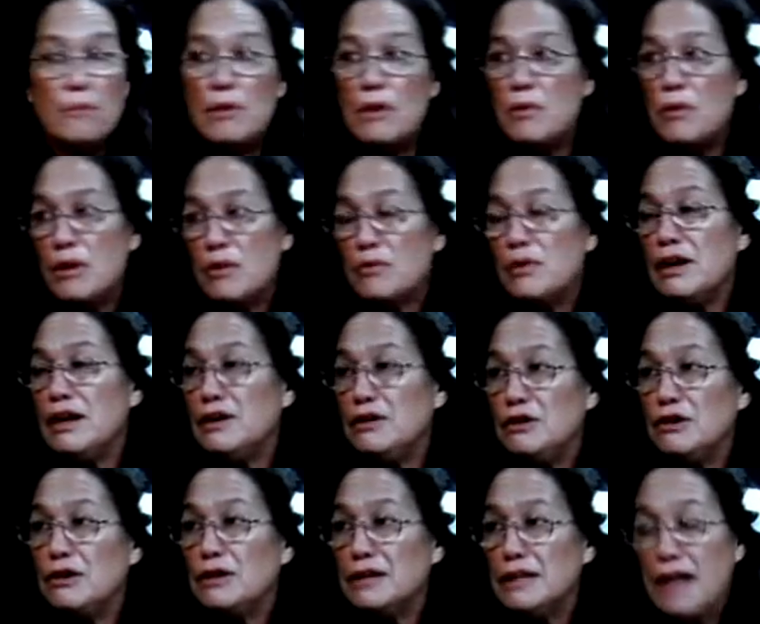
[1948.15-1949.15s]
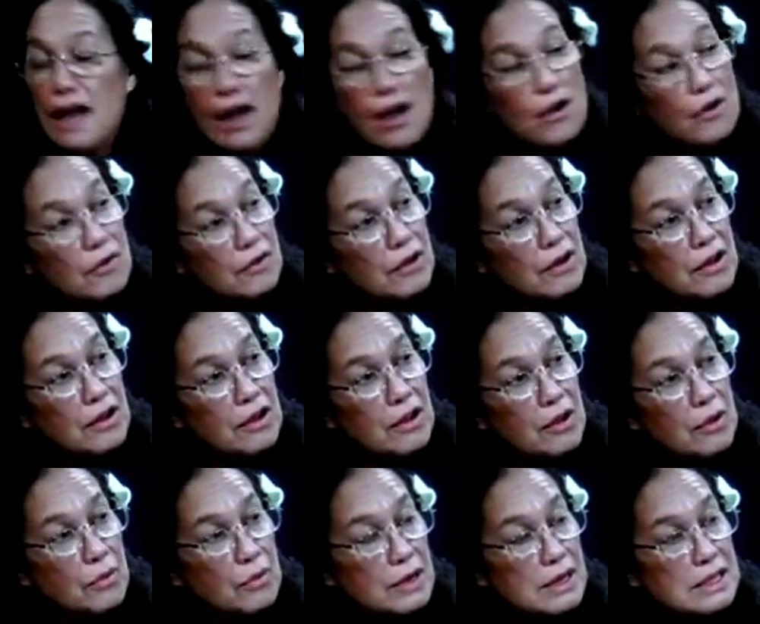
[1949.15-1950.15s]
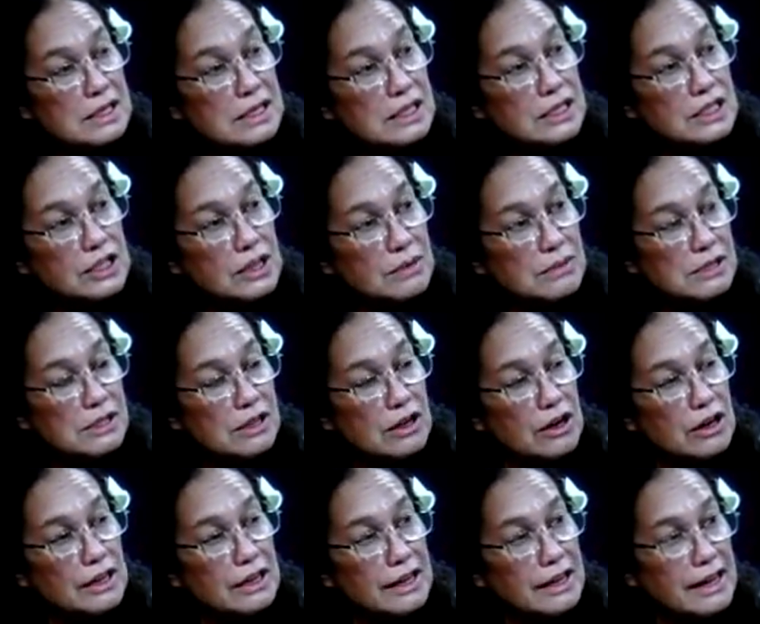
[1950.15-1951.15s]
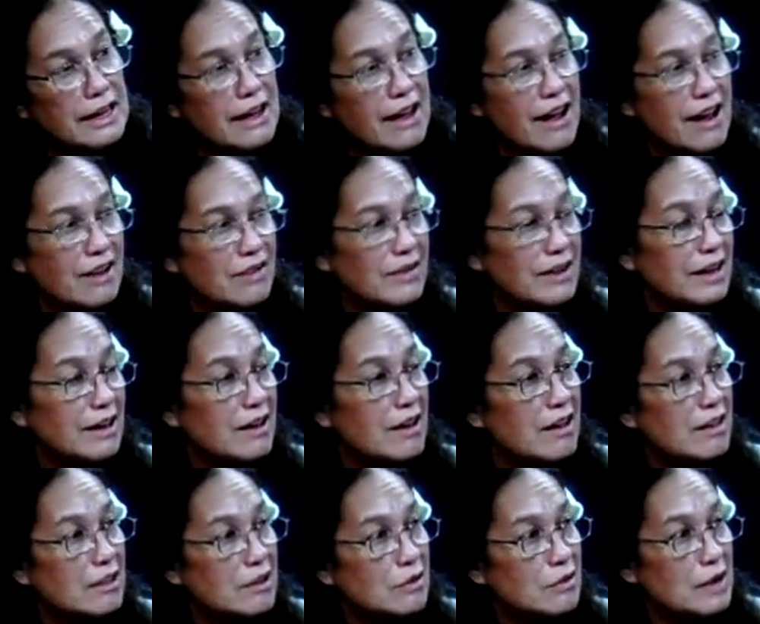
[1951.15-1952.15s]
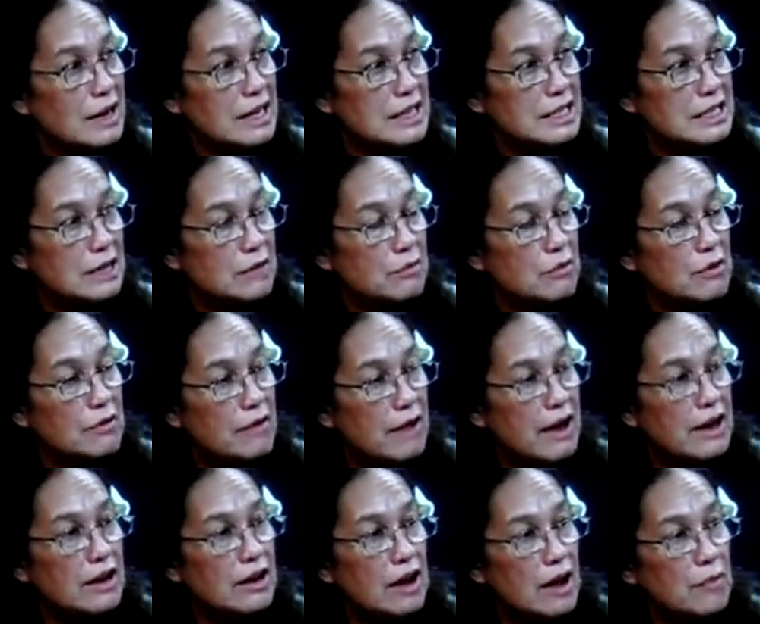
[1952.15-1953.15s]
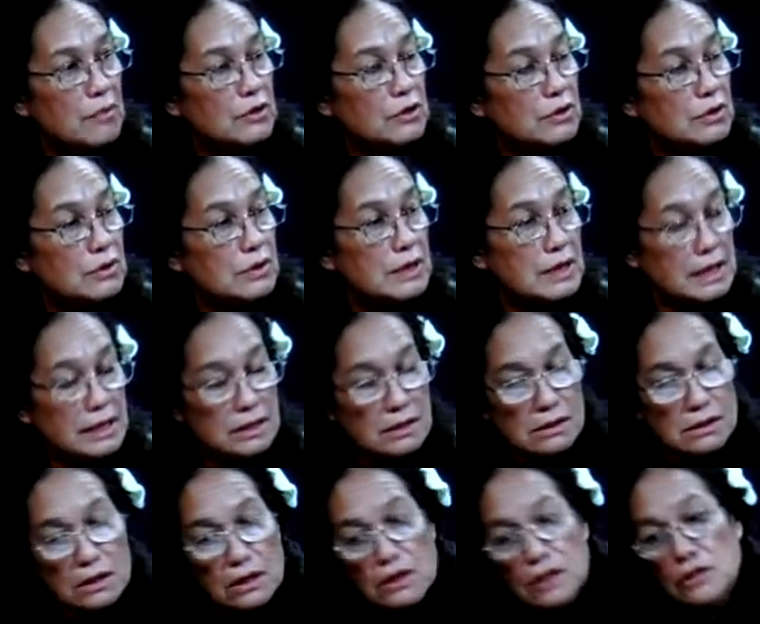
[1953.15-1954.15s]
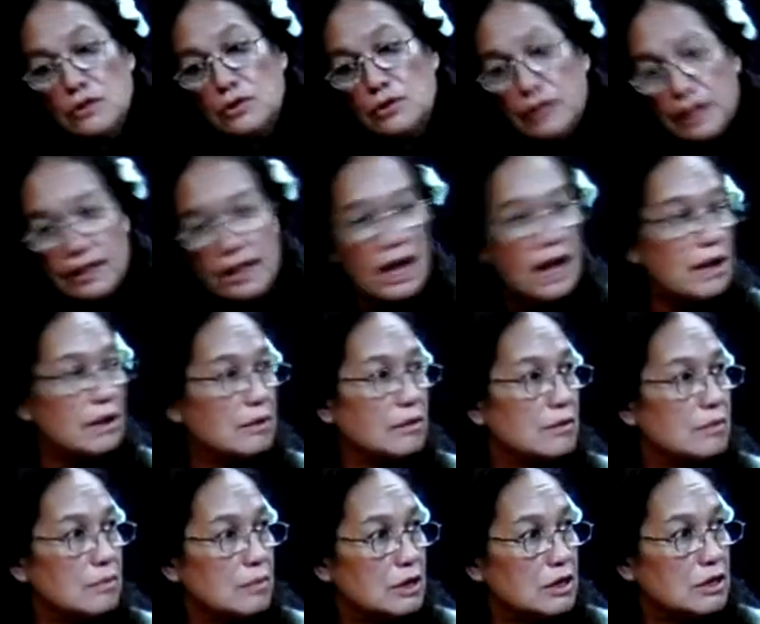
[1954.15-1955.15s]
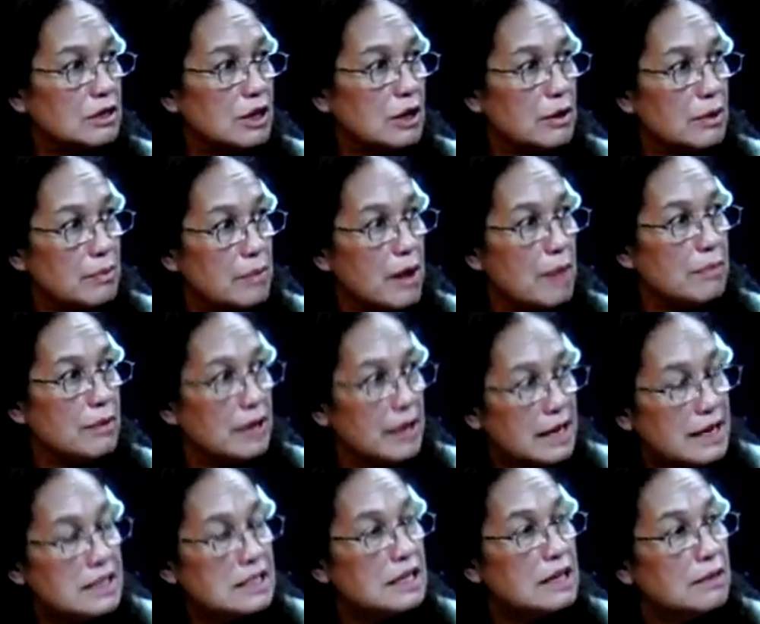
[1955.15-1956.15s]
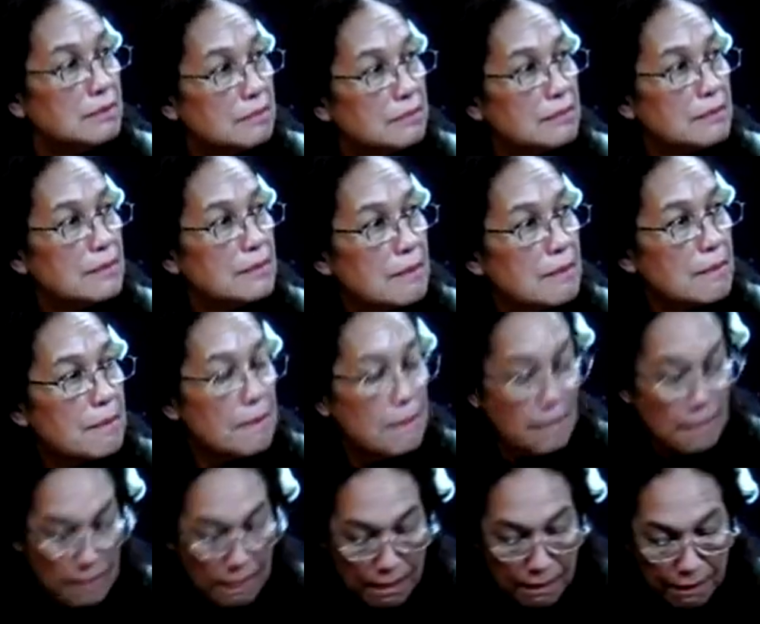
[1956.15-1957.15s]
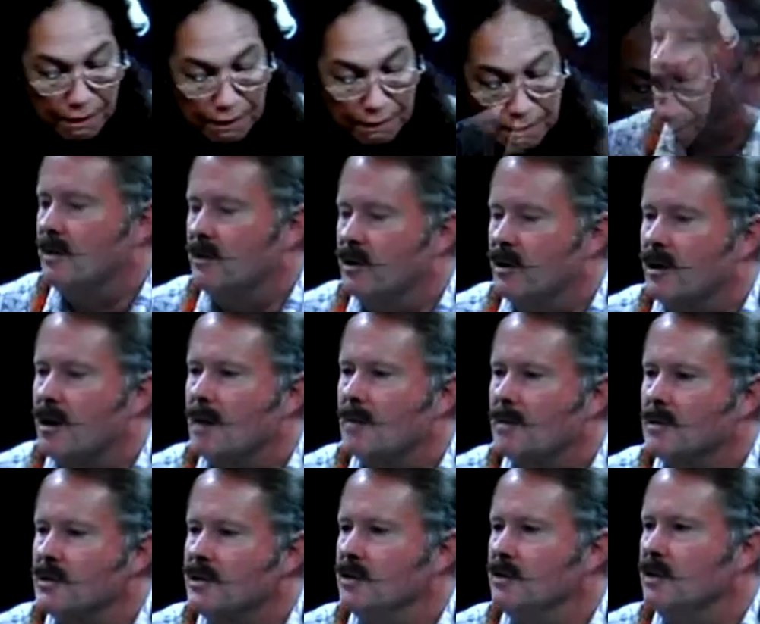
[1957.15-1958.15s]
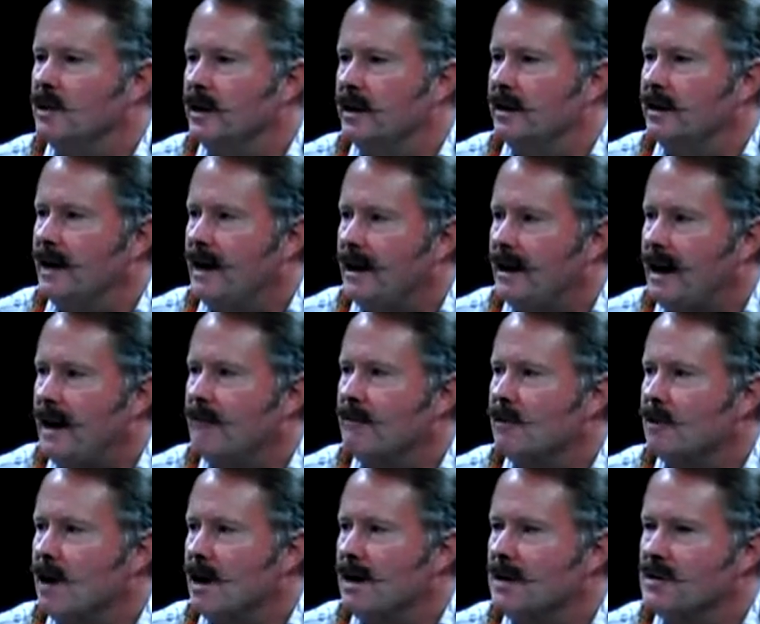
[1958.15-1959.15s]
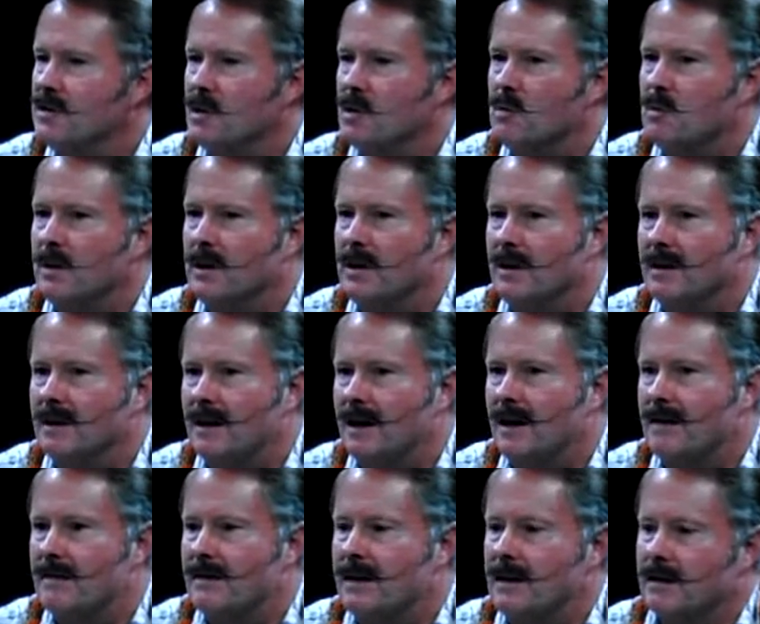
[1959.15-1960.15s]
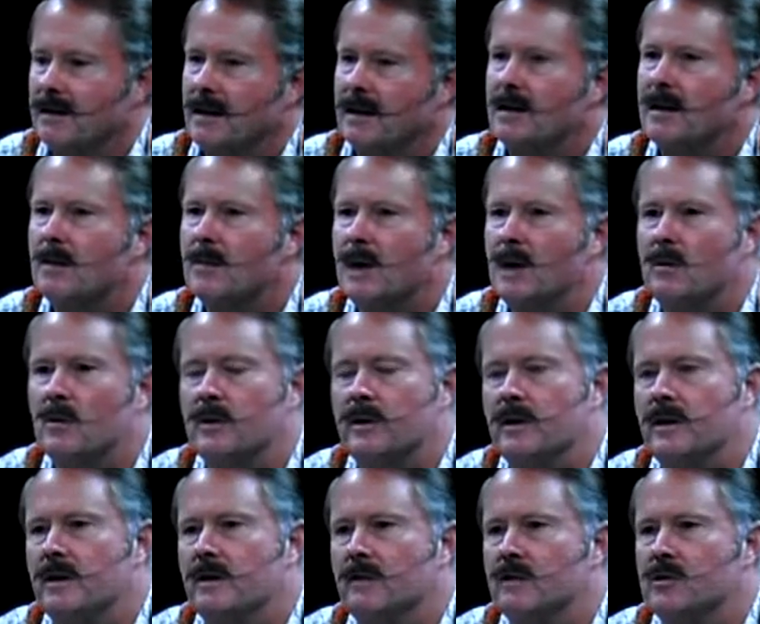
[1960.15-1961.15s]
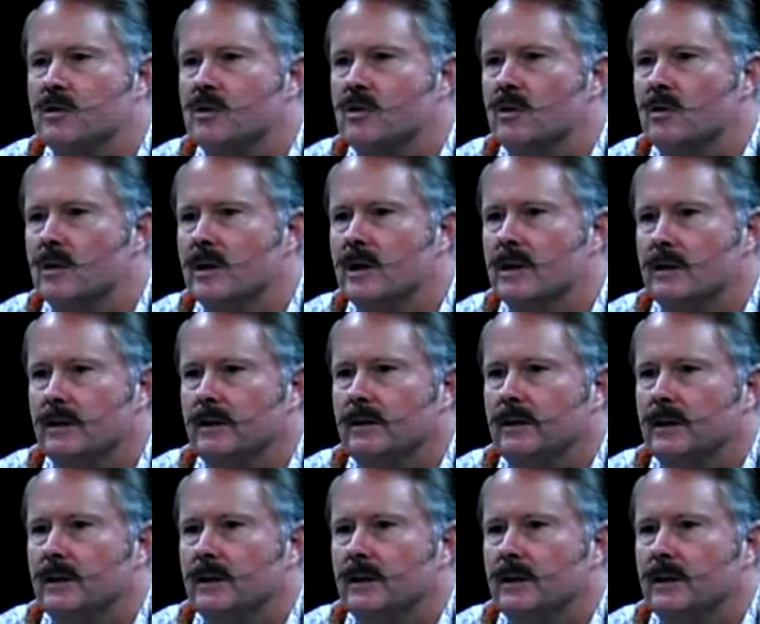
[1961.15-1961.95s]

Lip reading: but what really turned out was it jump-started the economy in other ways and provided opportunities to the non-military population. Right, and I'd ask the Chamber of Commerce to look at that, have their eyes open, and I think they'd come out with a different story.